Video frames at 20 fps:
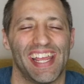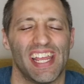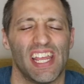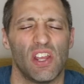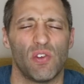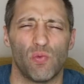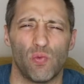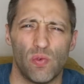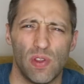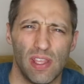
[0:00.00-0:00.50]

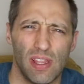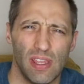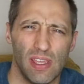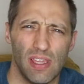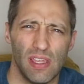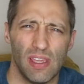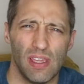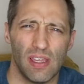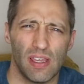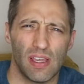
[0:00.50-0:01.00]
it
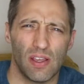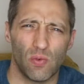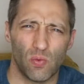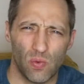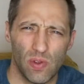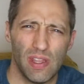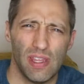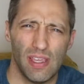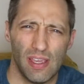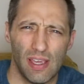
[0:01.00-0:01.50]
really
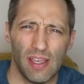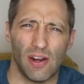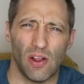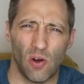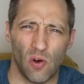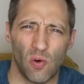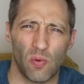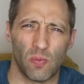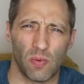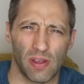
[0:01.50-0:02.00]
hit
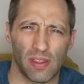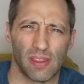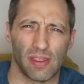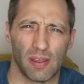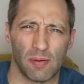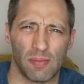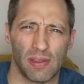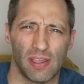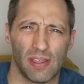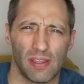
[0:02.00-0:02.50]
home with
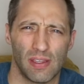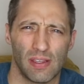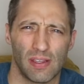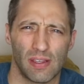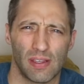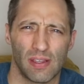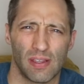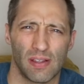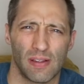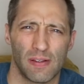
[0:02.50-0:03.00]
him.
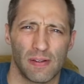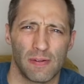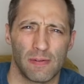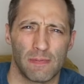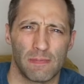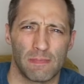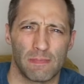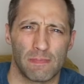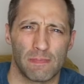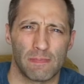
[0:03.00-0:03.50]

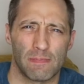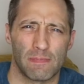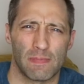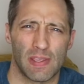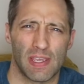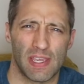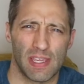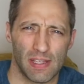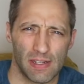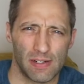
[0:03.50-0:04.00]

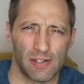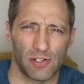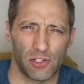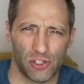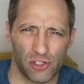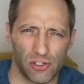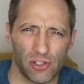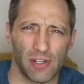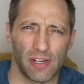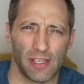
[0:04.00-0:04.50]
He
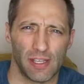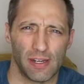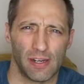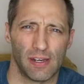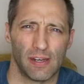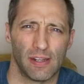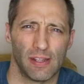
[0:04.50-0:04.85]
understood it.